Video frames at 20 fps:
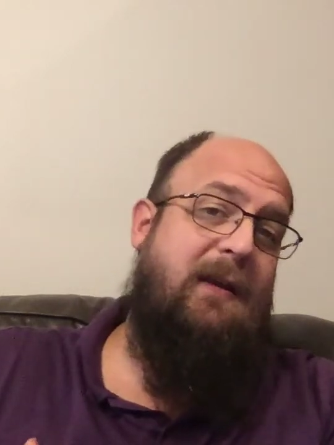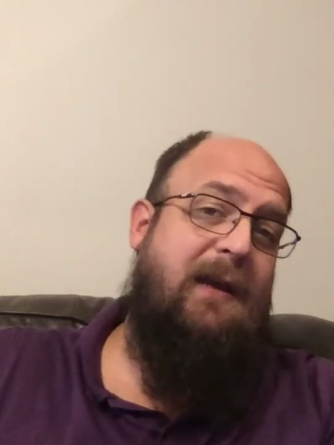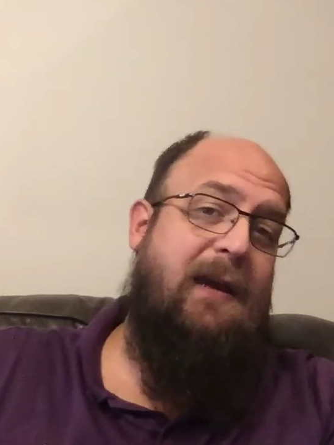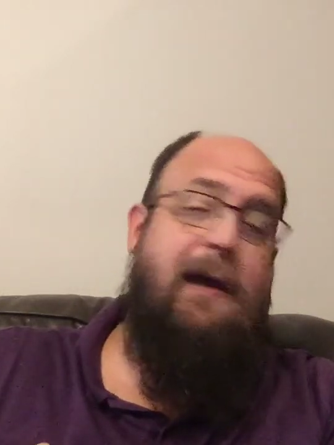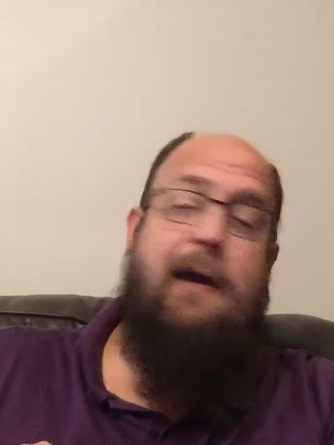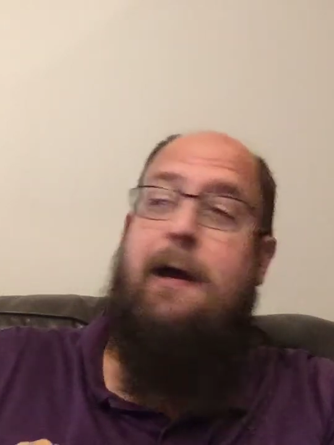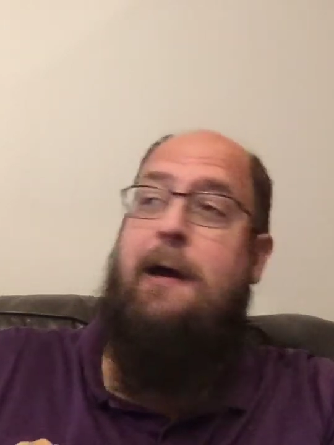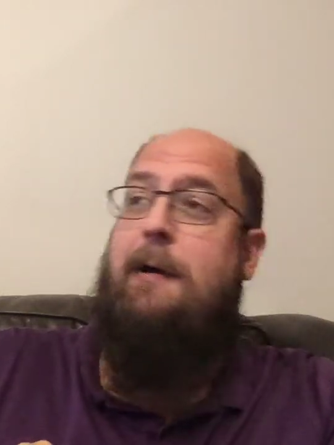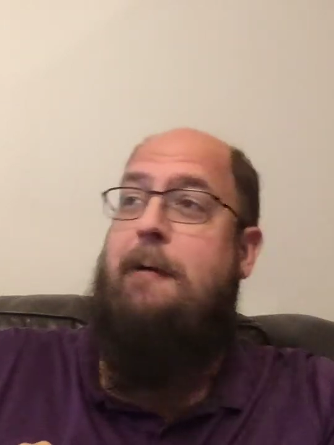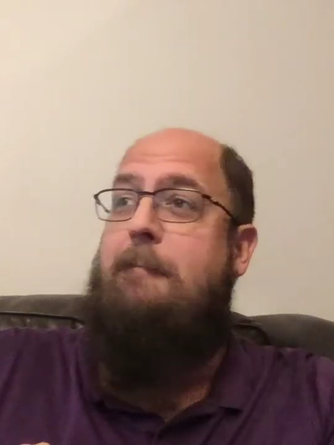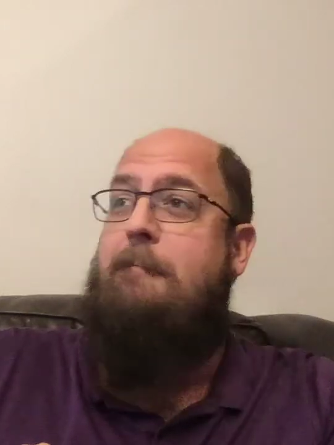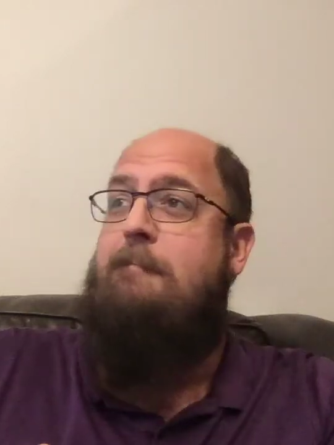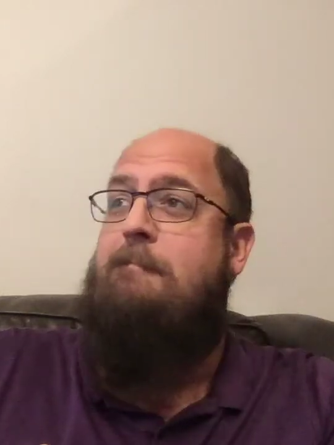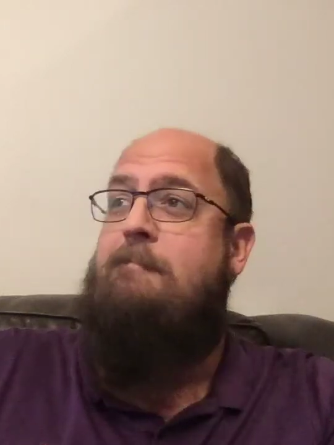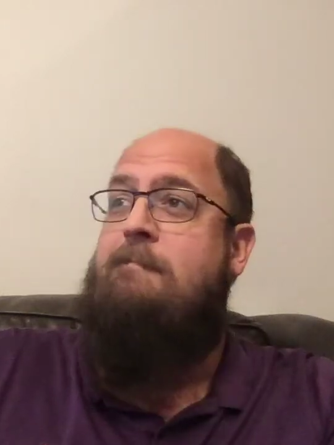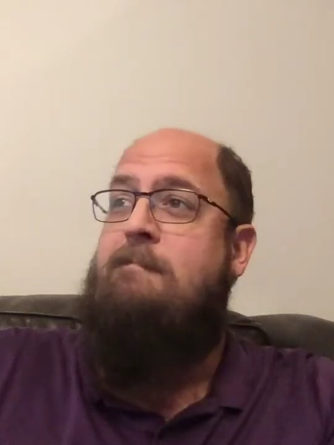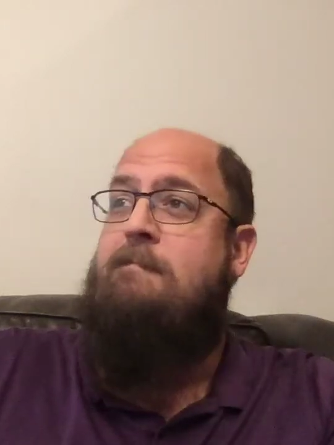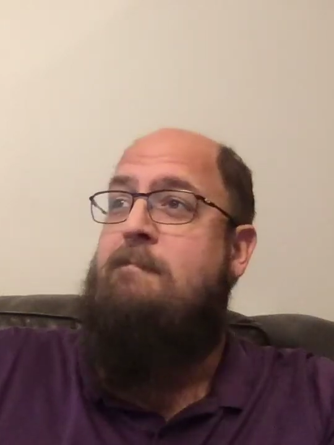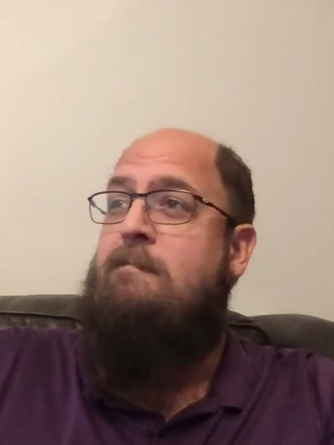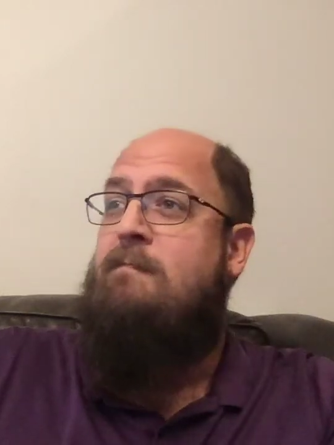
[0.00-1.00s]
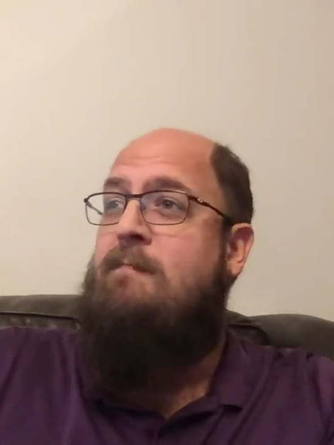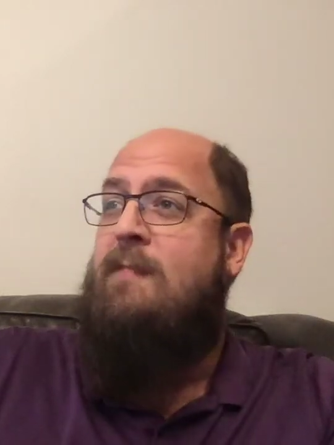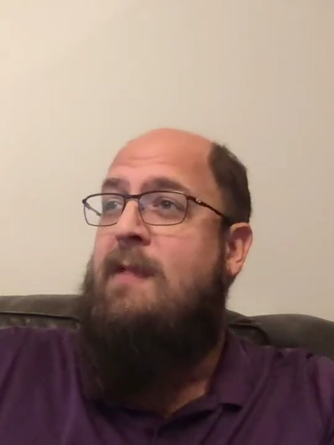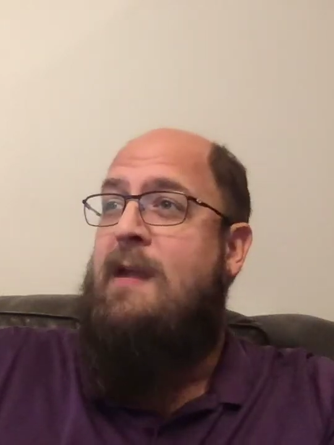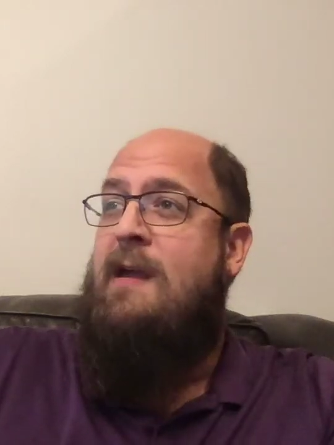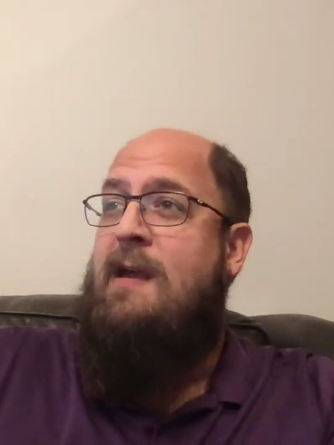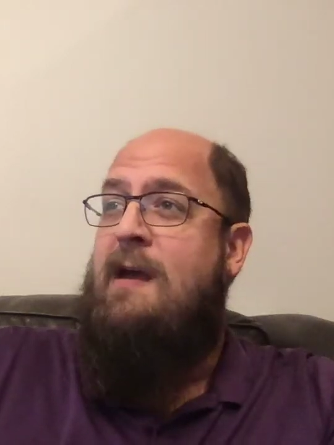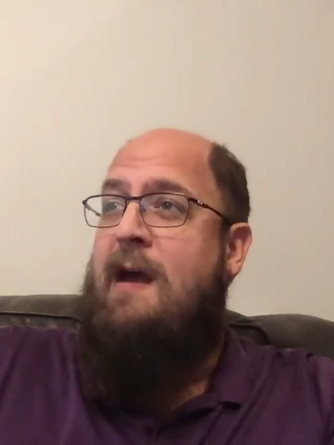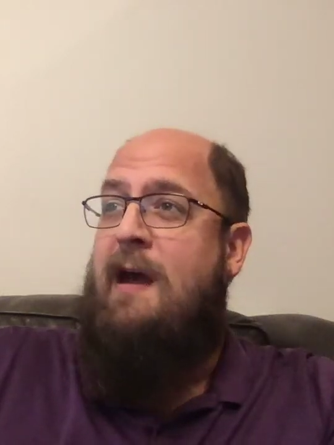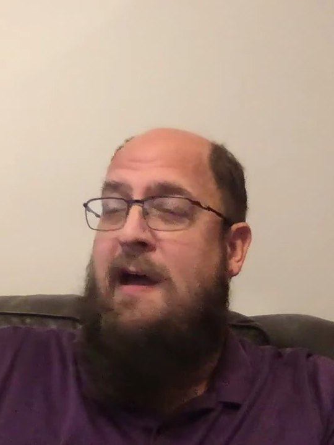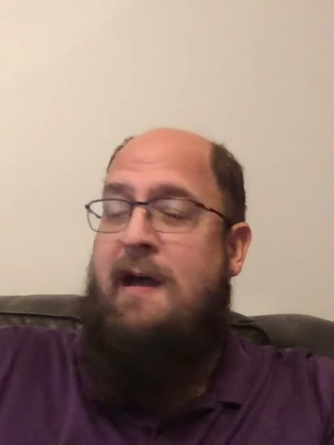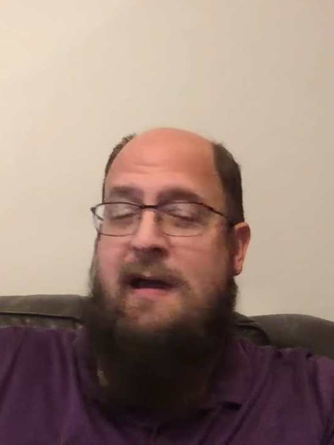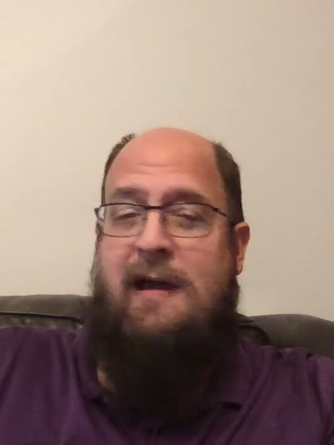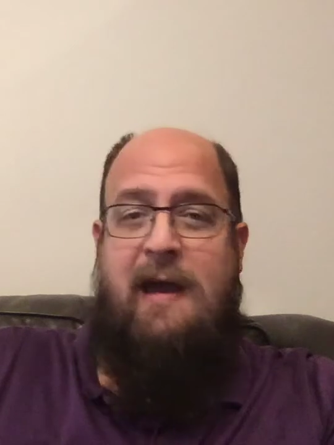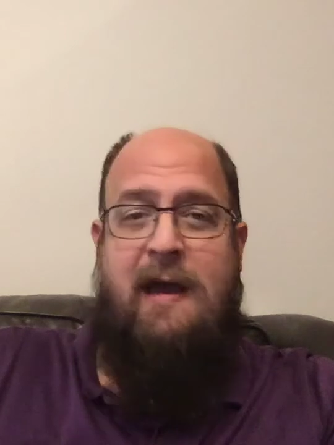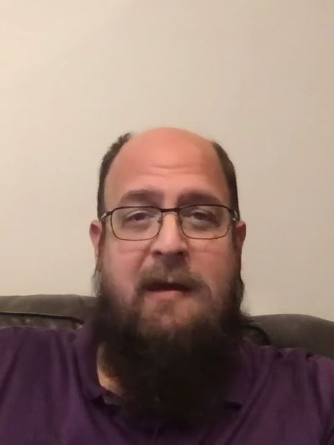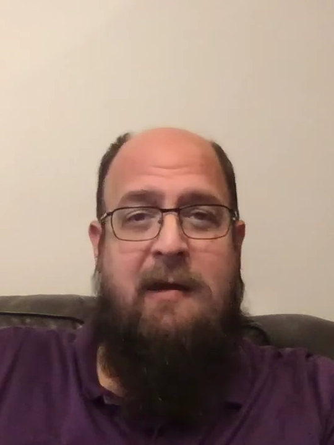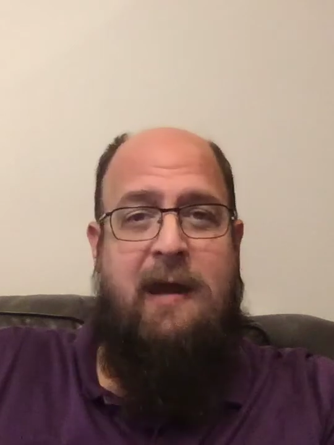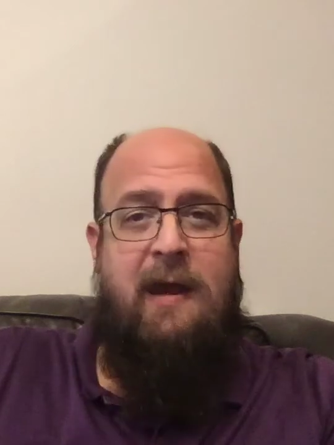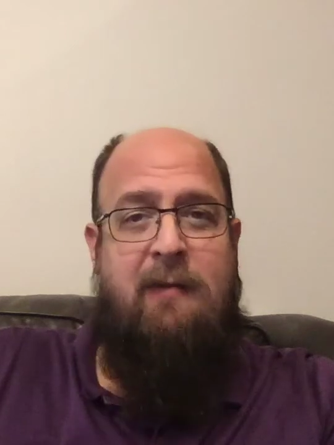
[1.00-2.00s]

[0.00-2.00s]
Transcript: Um, uh, I